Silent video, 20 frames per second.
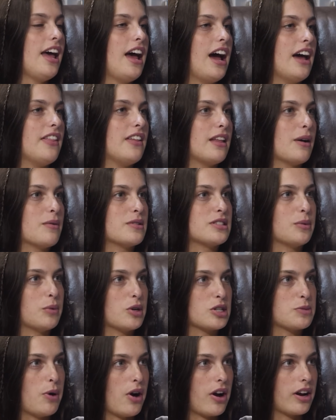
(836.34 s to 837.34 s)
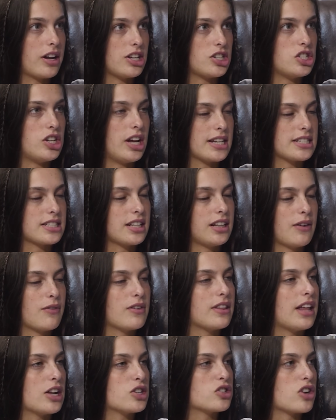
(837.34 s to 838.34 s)
I think that was the worst part because she has to live
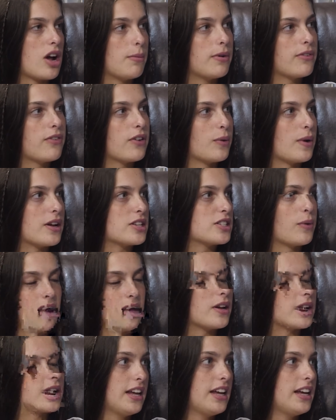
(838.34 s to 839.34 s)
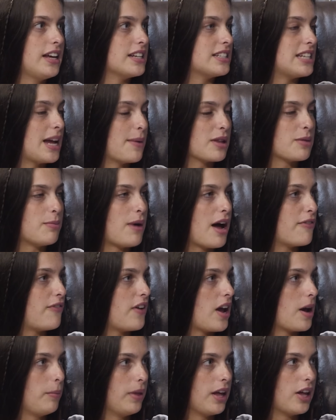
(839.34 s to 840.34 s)
with that trauma for the rest of her life. And same
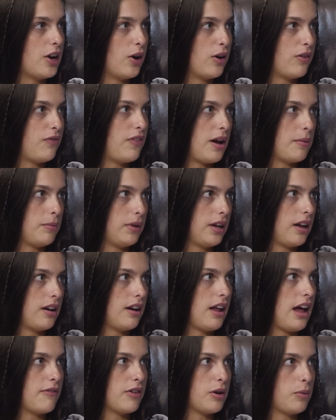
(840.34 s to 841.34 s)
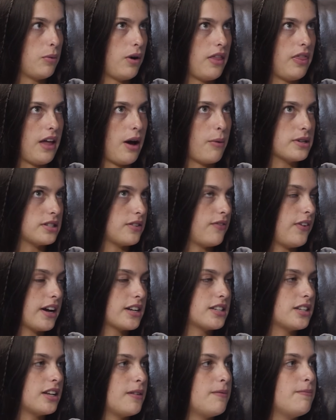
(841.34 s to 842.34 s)
with my family and her family and everyone
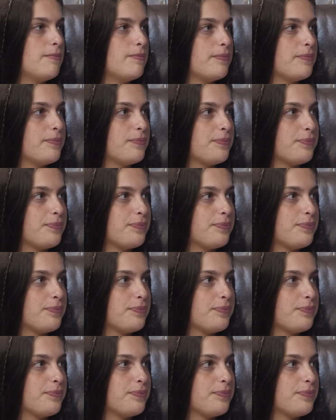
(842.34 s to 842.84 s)
that was affected.